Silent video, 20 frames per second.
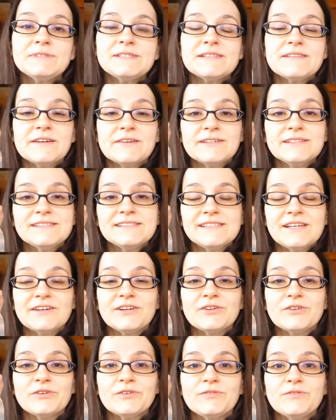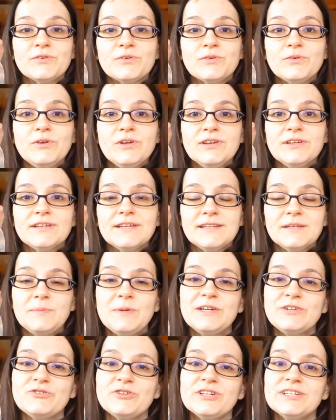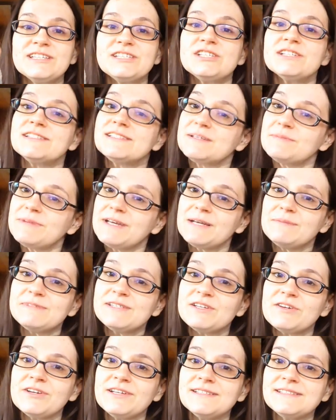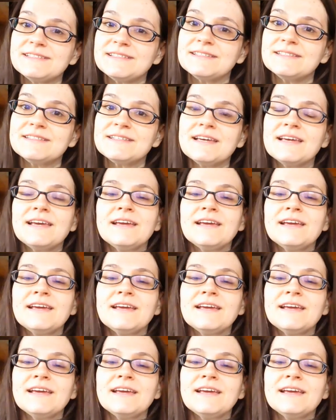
there is cellular food in the petri dish, sometimes there isn't.